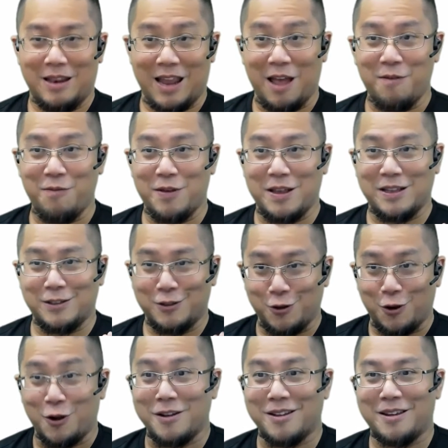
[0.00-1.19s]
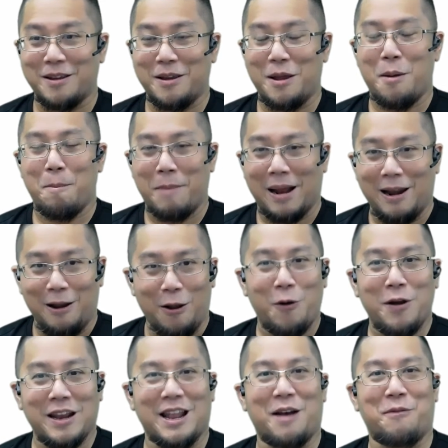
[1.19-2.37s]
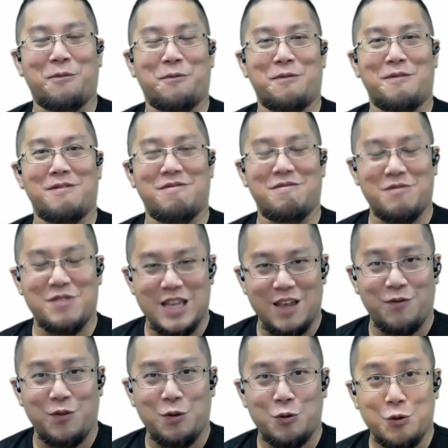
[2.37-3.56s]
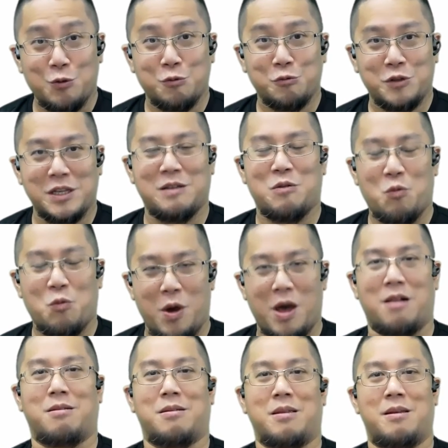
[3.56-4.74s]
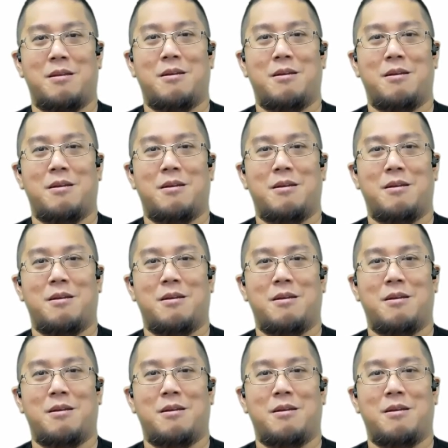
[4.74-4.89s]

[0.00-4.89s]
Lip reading: Life is short, but long enough if you use it well.